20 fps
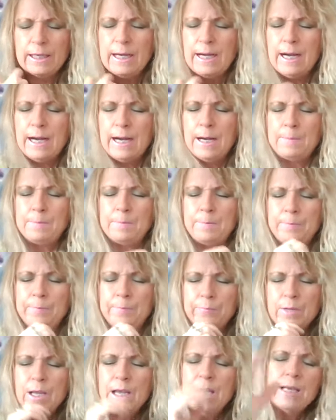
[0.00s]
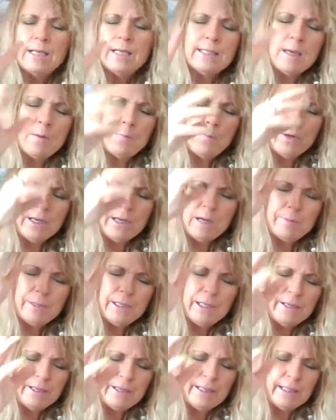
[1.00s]
Um, someone I'm
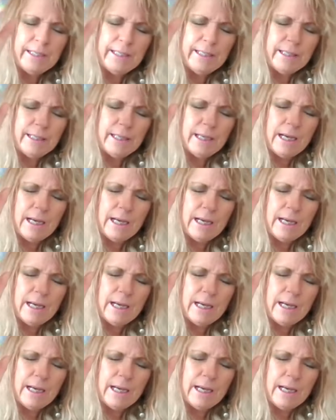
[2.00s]
hearing,